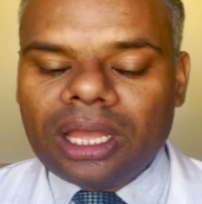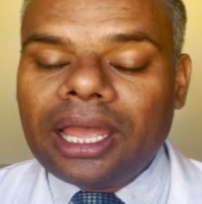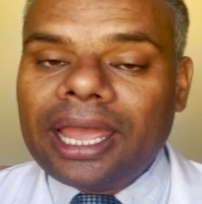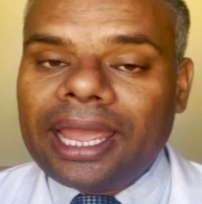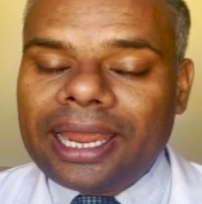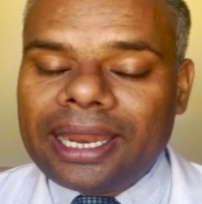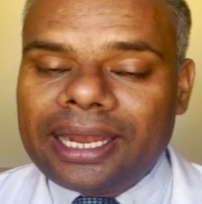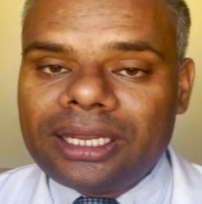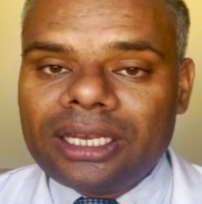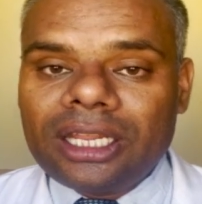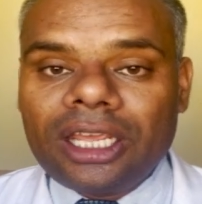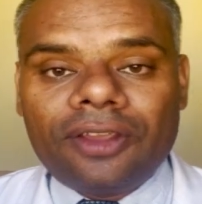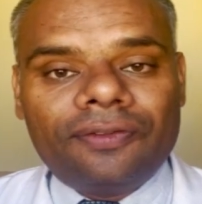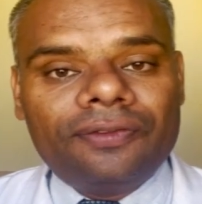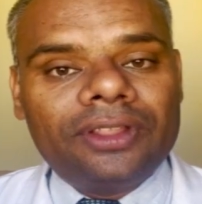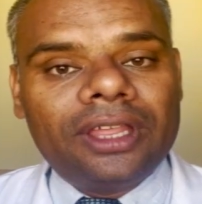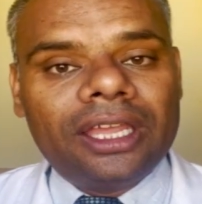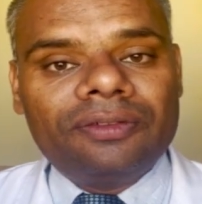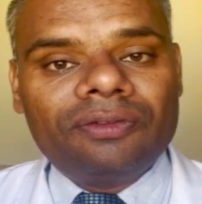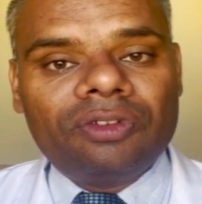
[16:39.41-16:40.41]
and
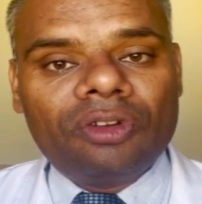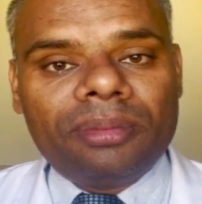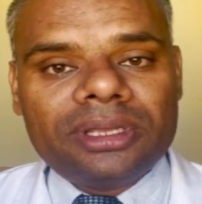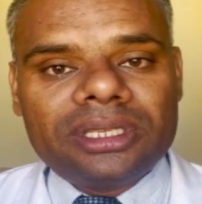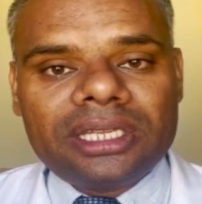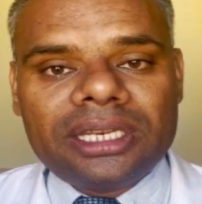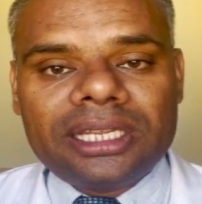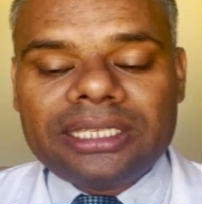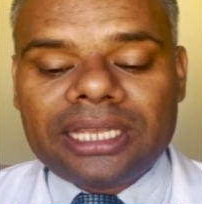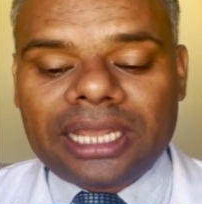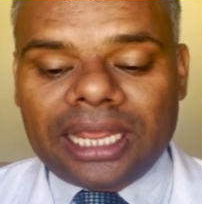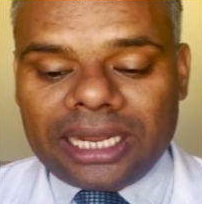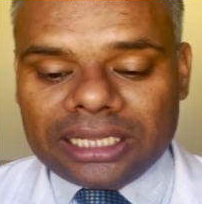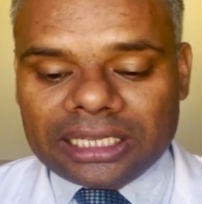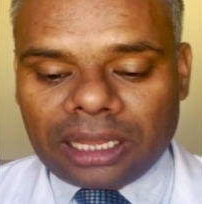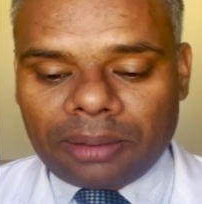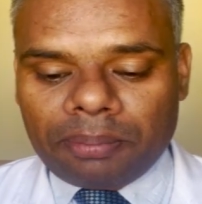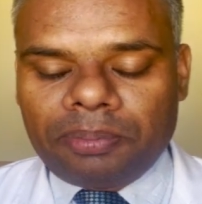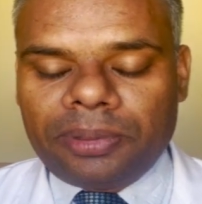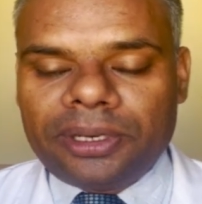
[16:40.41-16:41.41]
if the information is
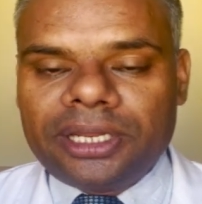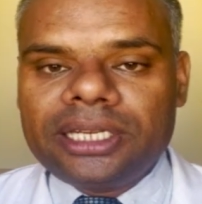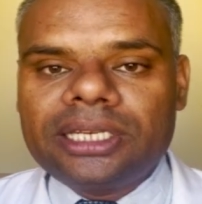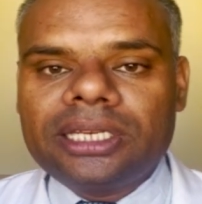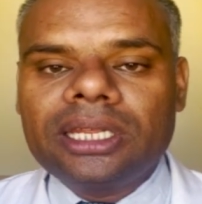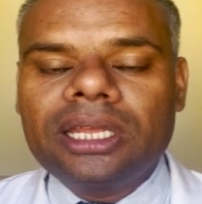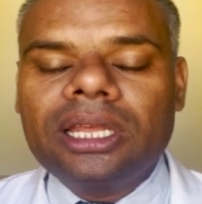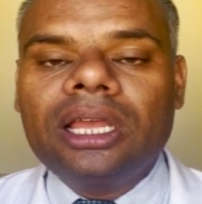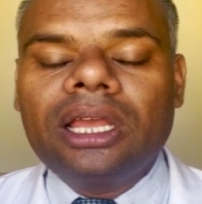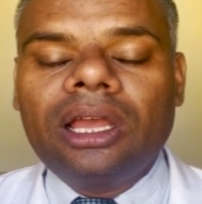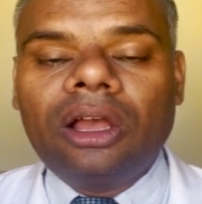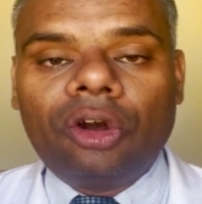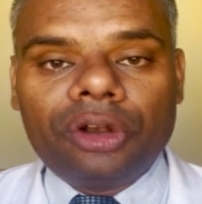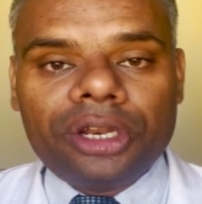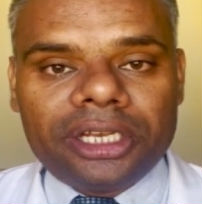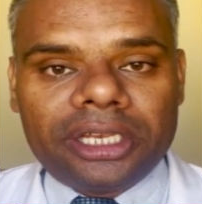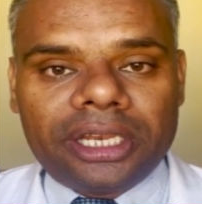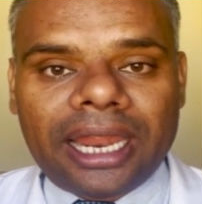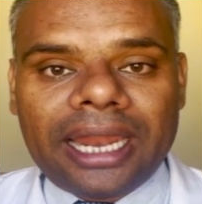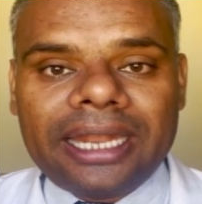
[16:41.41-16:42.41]
incomplete or
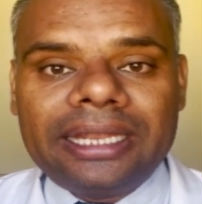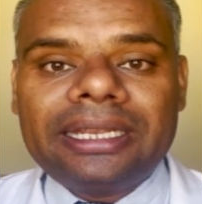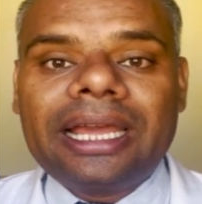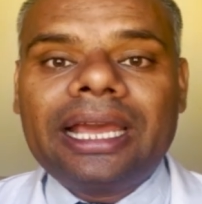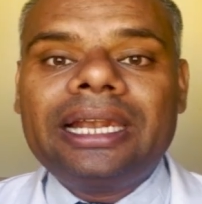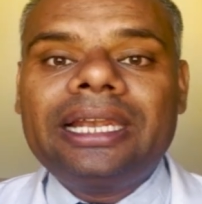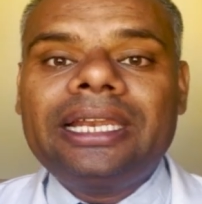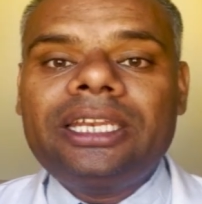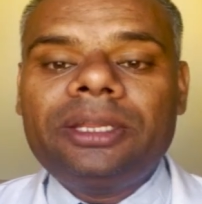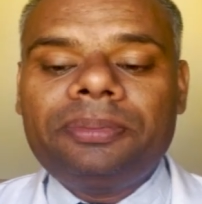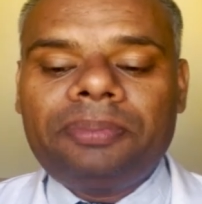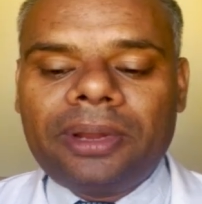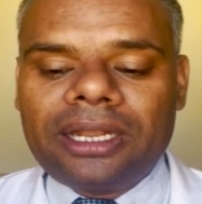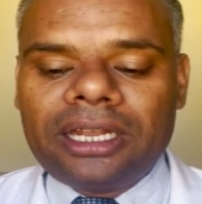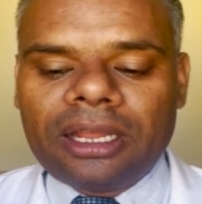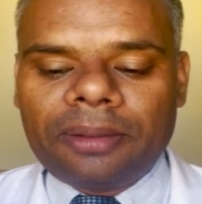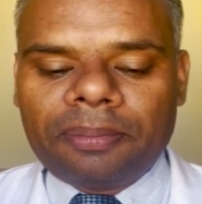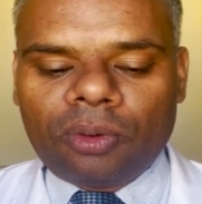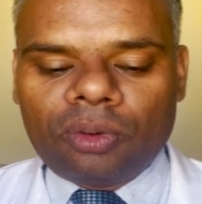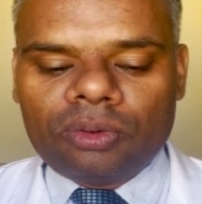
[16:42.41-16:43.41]
it entirely
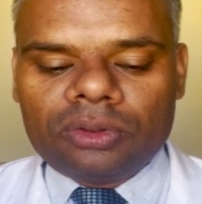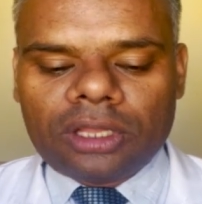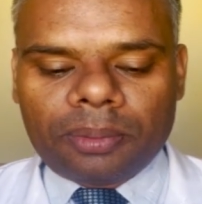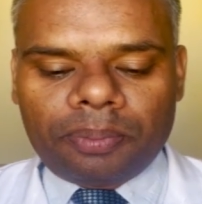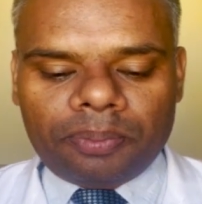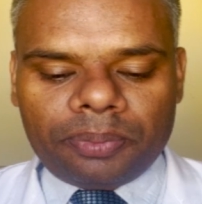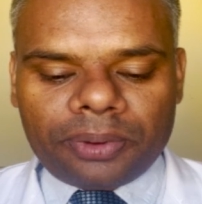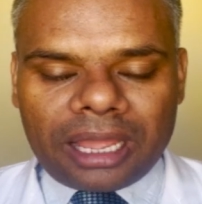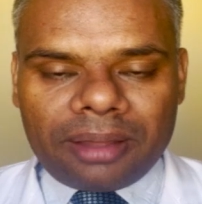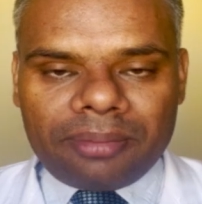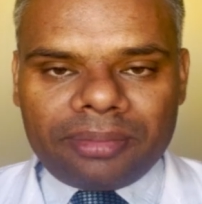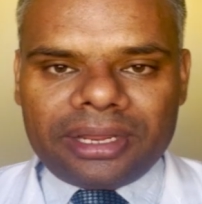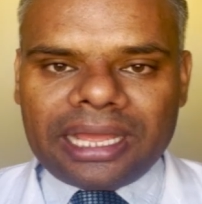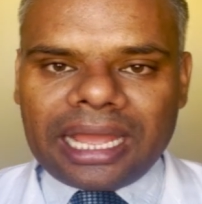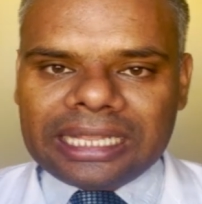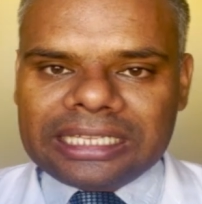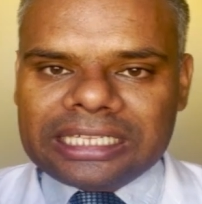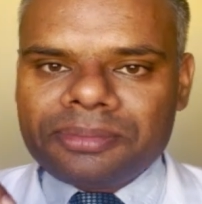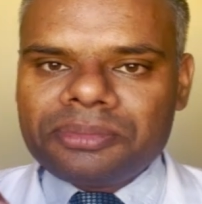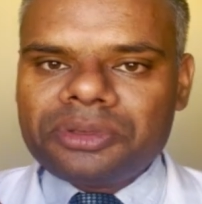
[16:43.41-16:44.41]
depends upon the primary
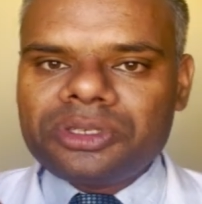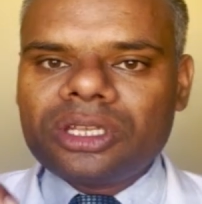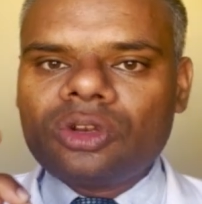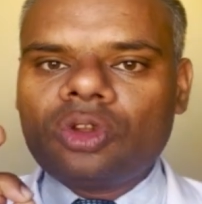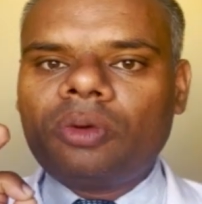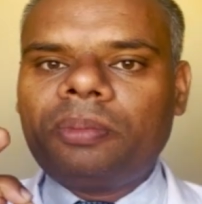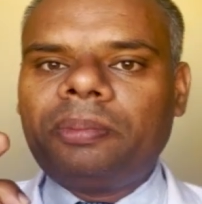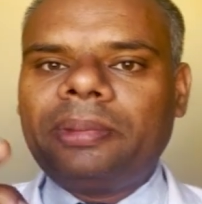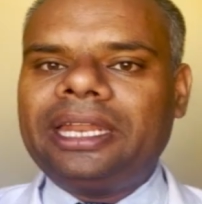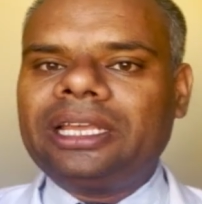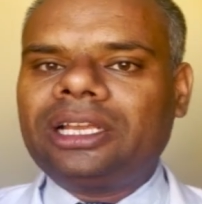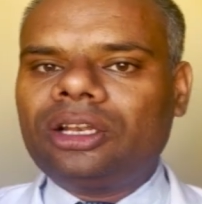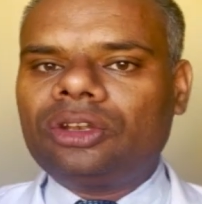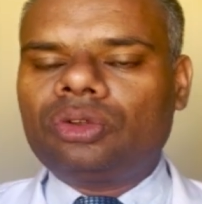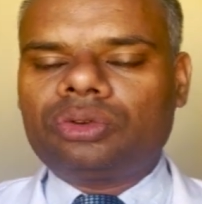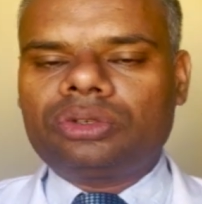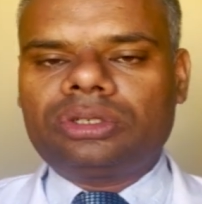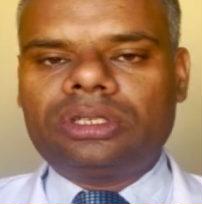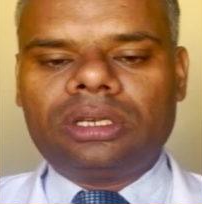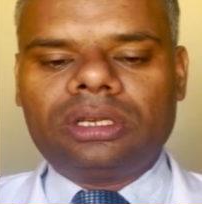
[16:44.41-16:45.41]
assumption of medical
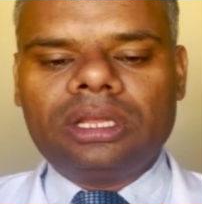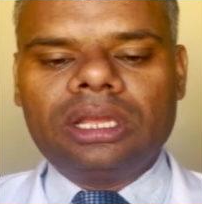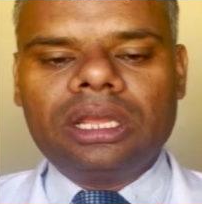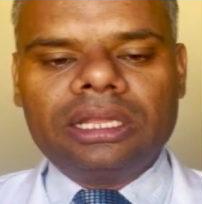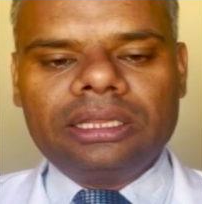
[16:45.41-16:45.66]
doctor,